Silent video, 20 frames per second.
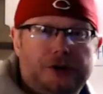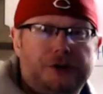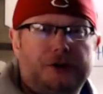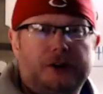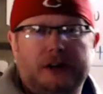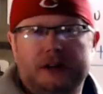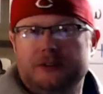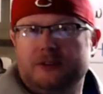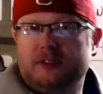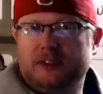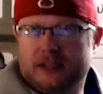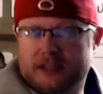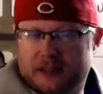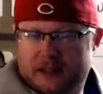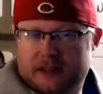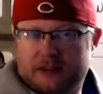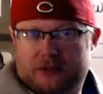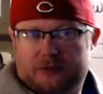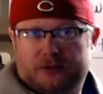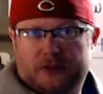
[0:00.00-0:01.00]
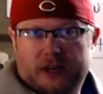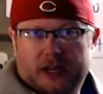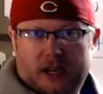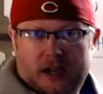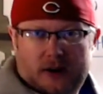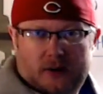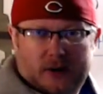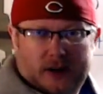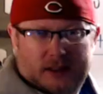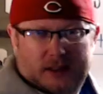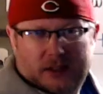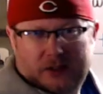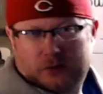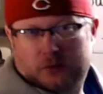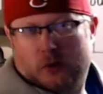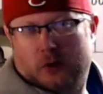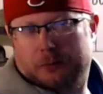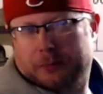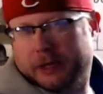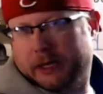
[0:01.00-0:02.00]
going to see in this video, and this
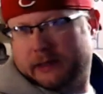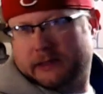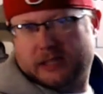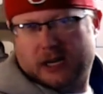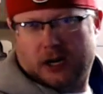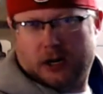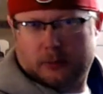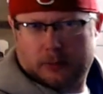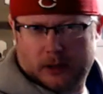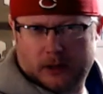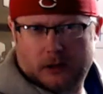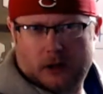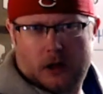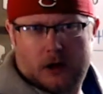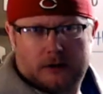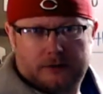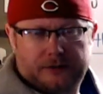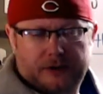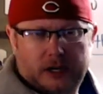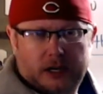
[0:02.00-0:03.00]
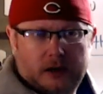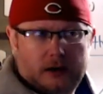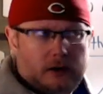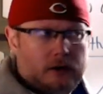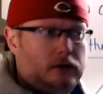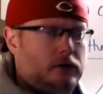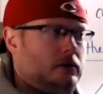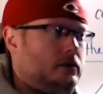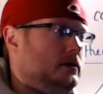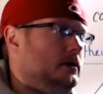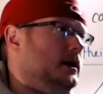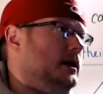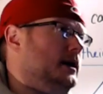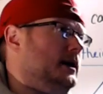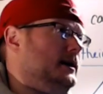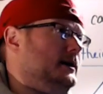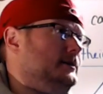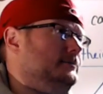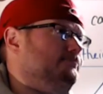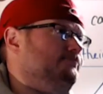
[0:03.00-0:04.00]
won't be a terribly long video,
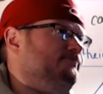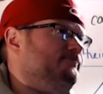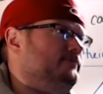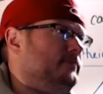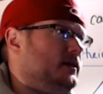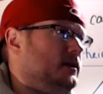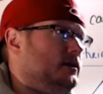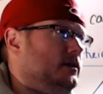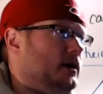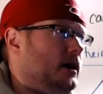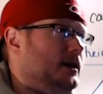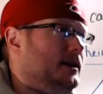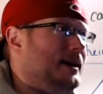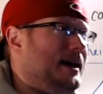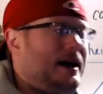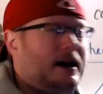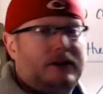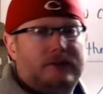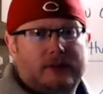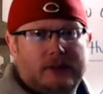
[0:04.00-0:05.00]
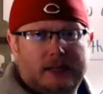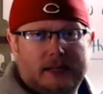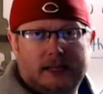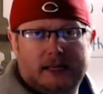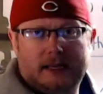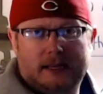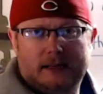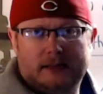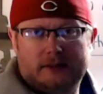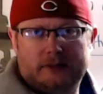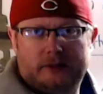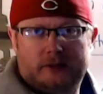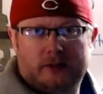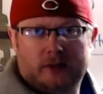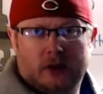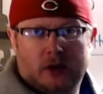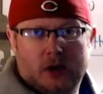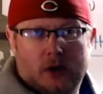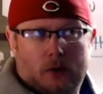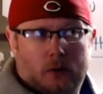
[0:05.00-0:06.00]
a lot of it is
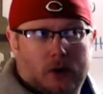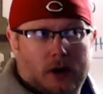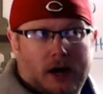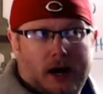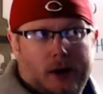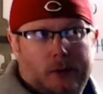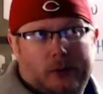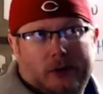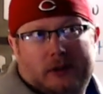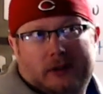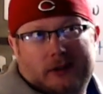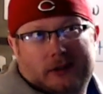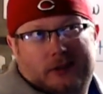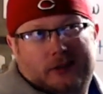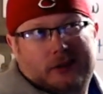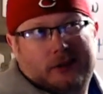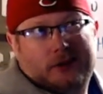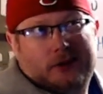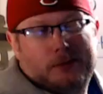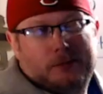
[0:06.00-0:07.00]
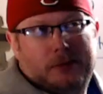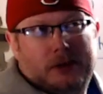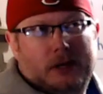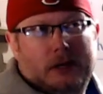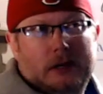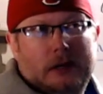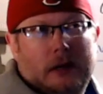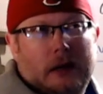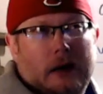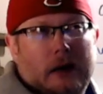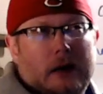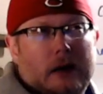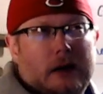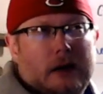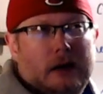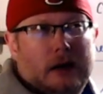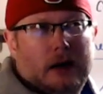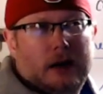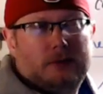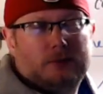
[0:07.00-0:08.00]
what I would consider to be
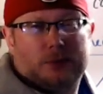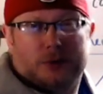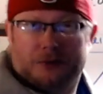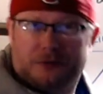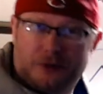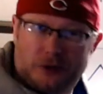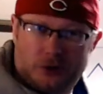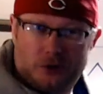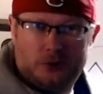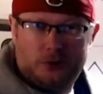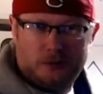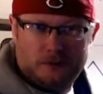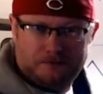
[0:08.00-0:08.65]
review.